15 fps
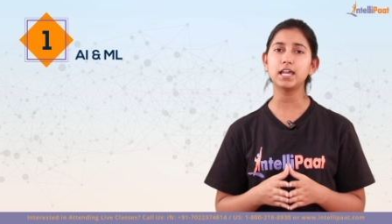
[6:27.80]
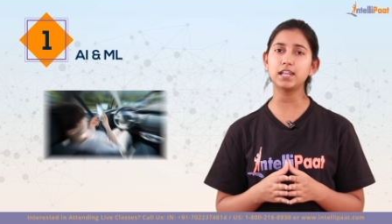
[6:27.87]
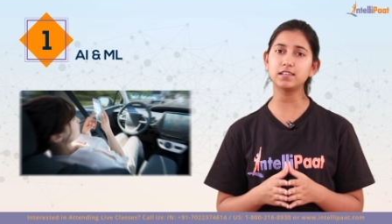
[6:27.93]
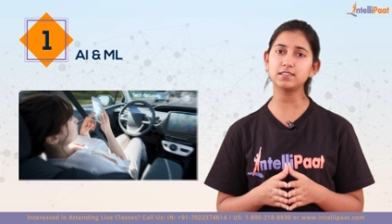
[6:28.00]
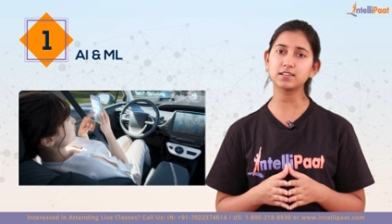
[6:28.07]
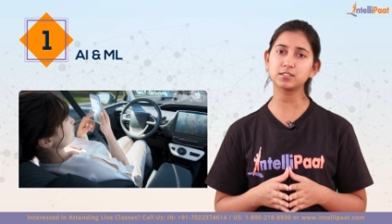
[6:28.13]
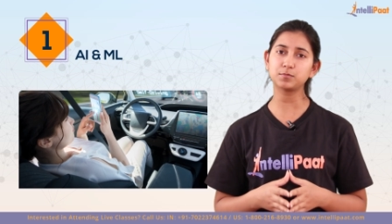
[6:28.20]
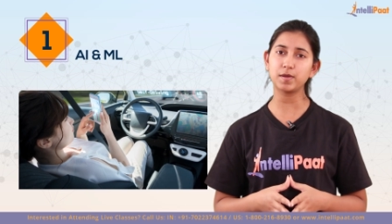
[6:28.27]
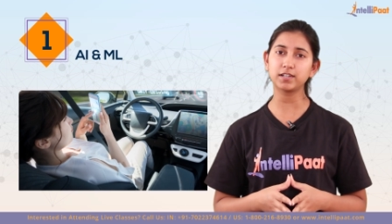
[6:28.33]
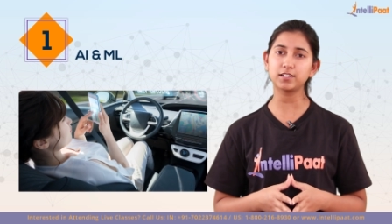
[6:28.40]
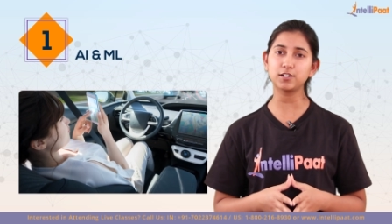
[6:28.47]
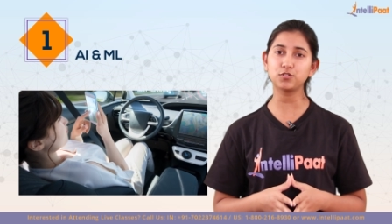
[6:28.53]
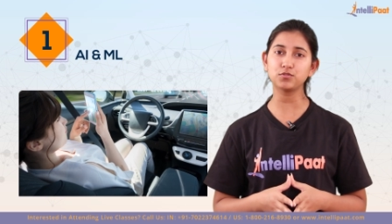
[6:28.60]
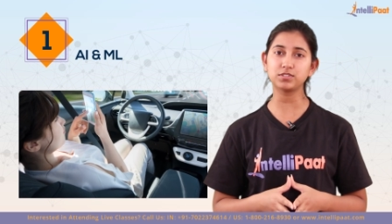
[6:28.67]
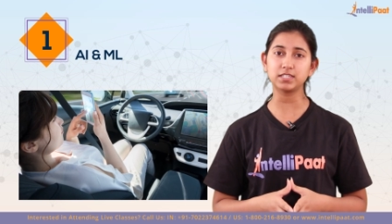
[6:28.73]
it is
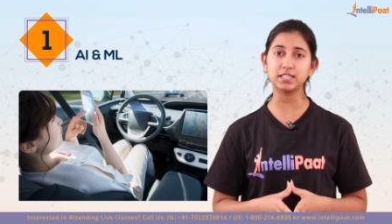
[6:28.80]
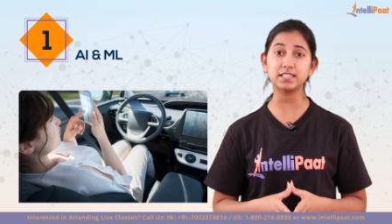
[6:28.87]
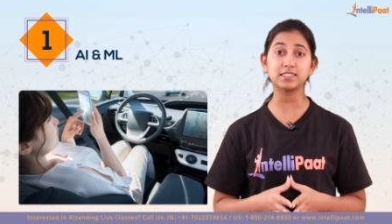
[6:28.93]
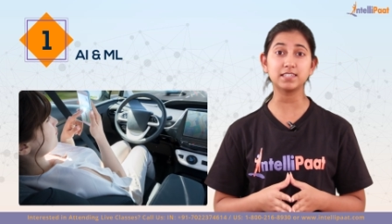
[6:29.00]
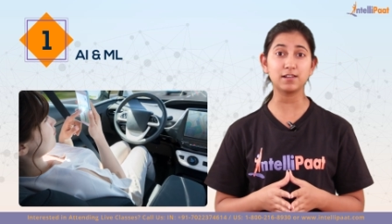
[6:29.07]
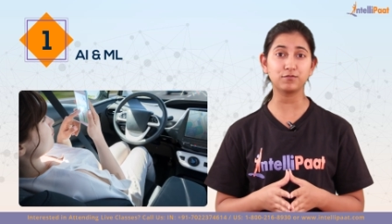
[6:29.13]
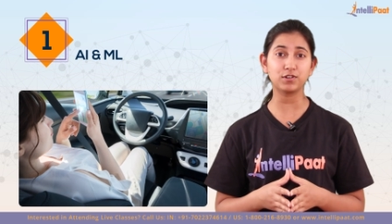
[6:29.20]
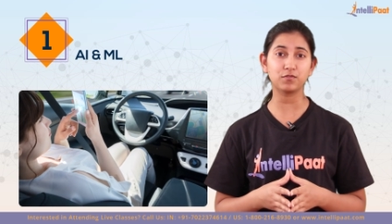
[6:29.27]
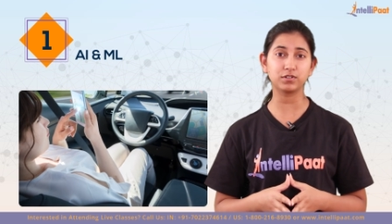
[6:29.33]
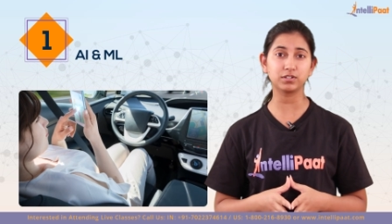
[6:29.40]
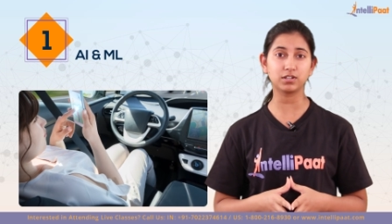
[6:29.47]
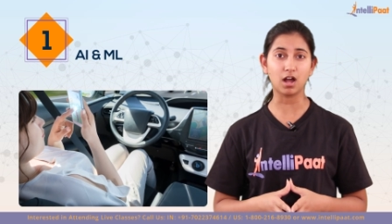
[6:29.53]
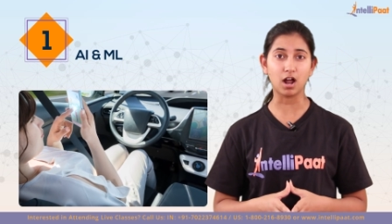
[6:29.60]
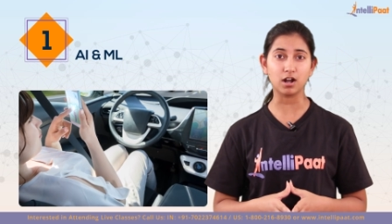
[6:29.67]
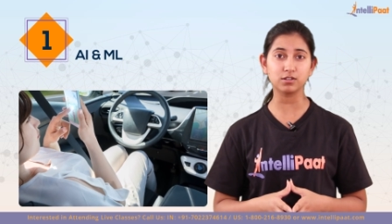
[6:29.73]
expected to see
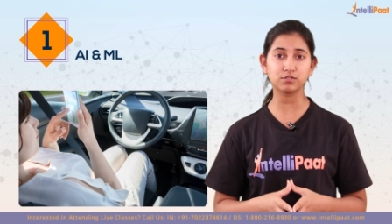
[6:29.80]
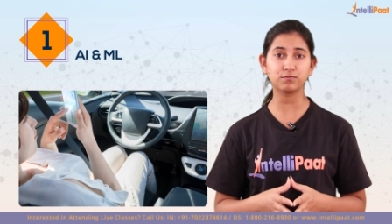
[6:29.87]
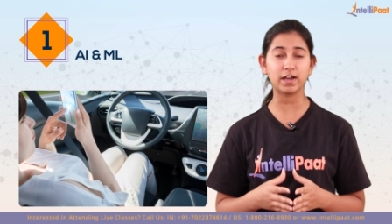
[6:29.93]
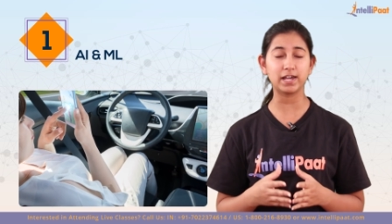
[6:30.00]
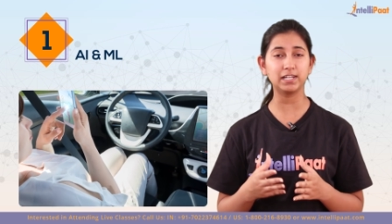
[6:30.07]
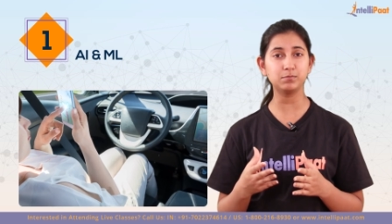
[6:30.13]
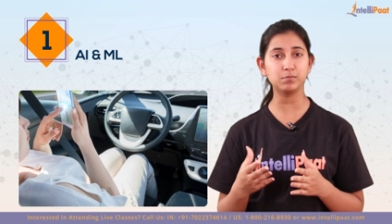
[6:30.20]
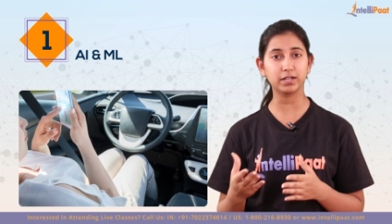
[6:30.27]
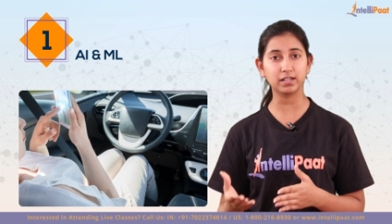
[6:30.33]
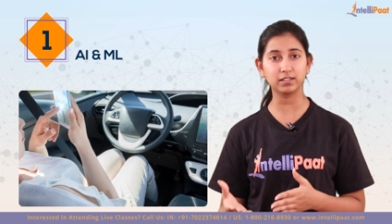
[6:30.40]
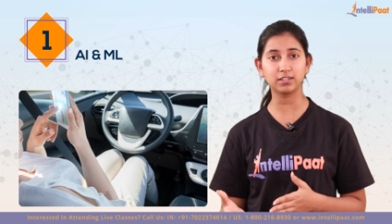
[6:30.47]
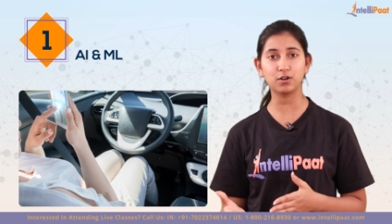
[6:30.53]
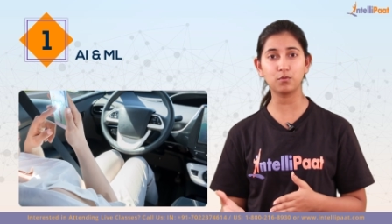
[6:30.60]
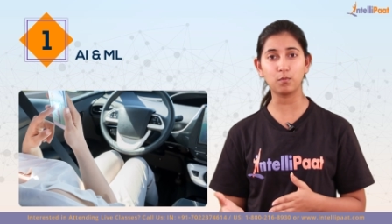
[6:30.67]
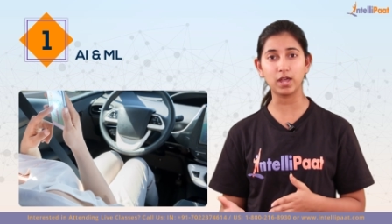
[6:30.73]
self-driven cars finally
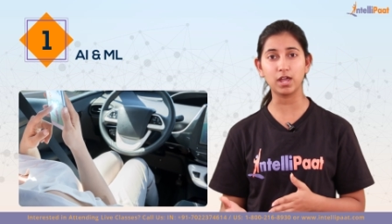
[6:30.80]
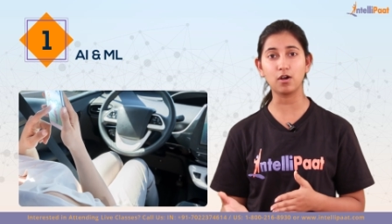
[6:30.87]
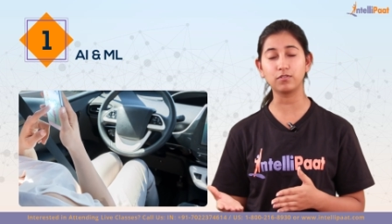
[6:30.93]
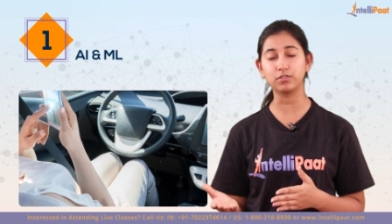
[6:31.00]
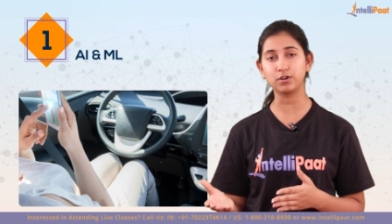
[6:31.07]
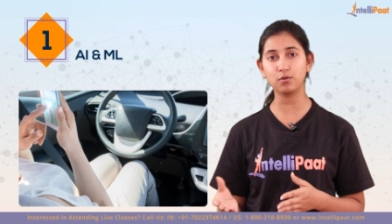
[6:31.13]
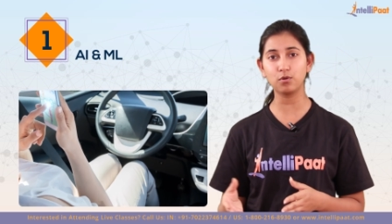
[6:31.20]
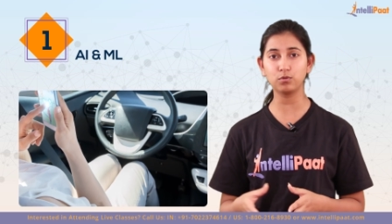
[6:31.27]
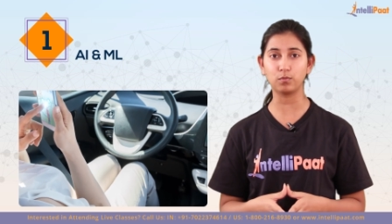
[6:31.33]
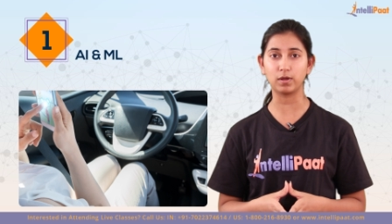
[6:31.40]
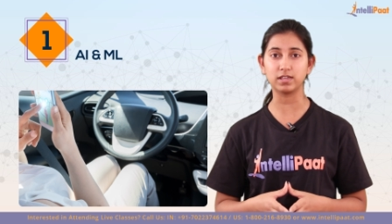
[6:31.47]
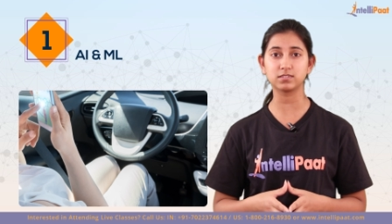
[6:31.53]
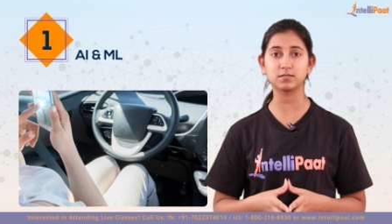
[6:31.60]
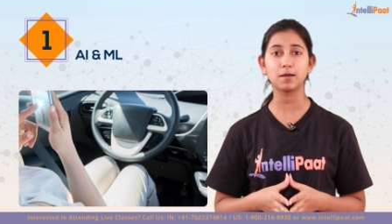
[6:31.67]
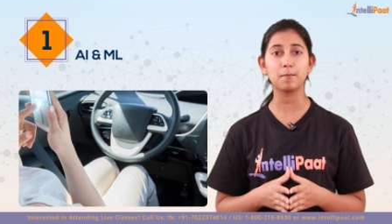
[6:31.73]
making their way on the
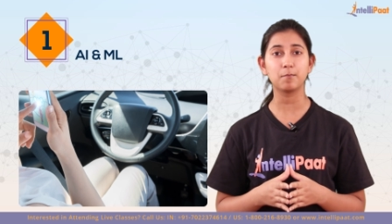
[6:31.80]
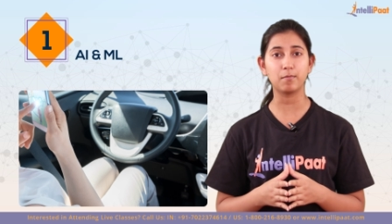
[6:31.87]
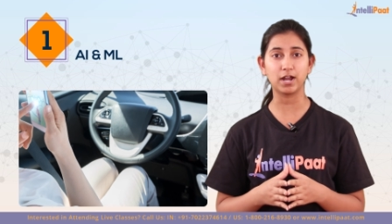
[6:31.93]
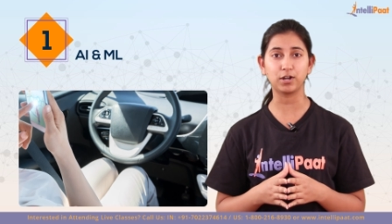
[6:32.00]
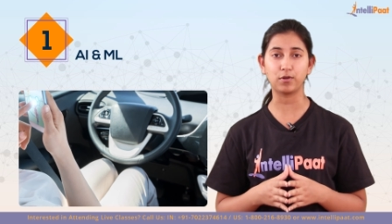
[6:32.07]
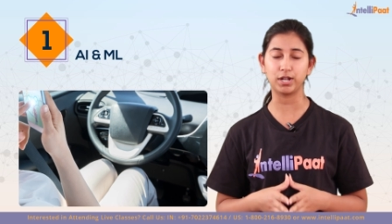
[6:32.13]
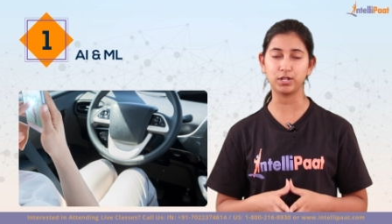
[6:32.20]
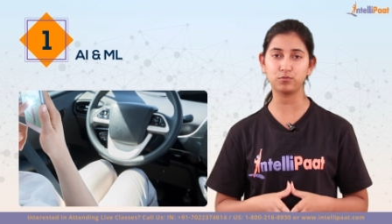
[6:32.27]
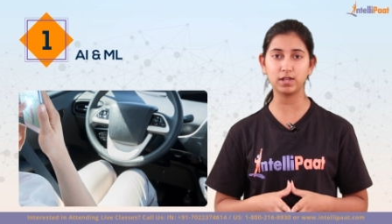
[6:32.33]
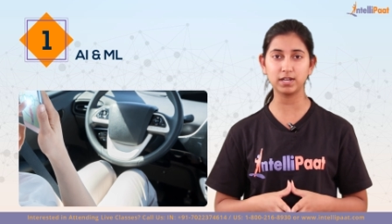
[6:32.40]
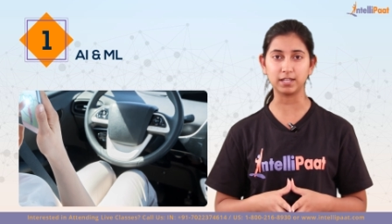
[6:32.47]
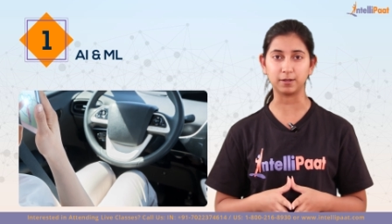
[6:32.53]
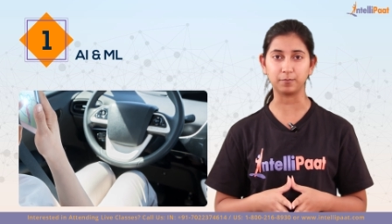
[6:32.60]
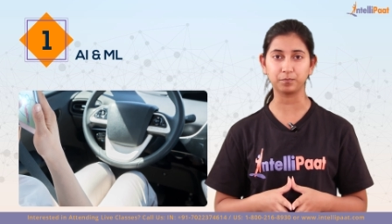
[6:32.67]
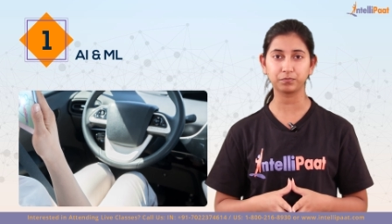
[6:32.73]
roadways by twenty
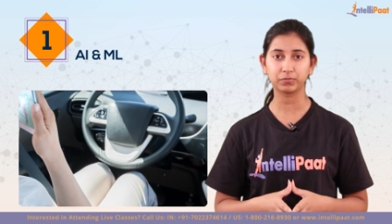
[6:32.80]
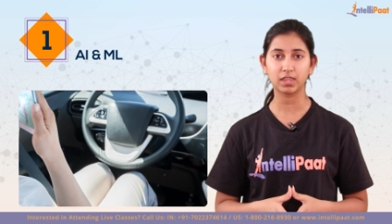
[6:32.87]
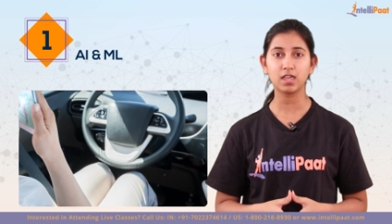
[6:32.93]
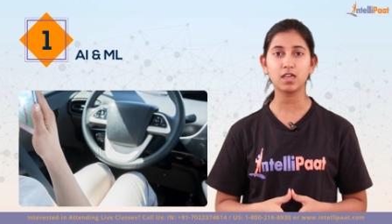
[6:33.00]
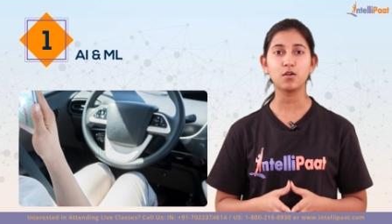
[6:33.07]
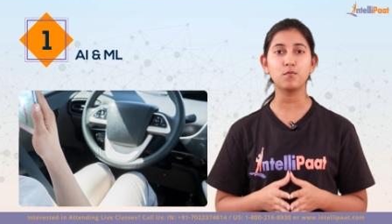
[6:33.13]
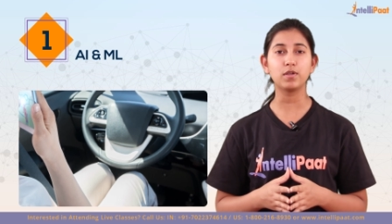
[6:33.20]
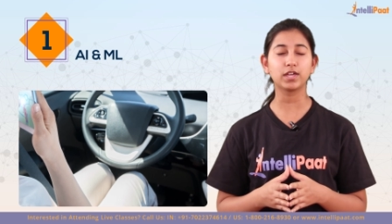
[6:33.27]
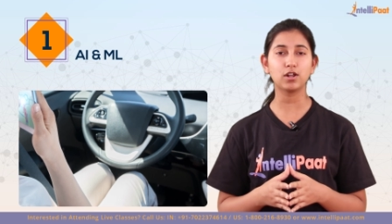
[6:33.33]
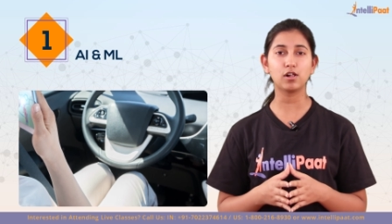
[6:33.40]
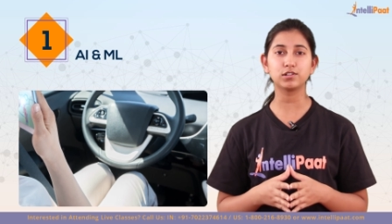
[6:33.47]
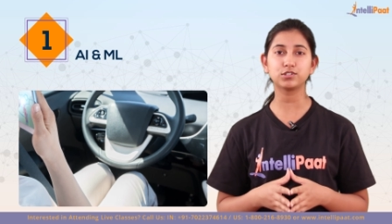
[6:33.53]
twenty. We can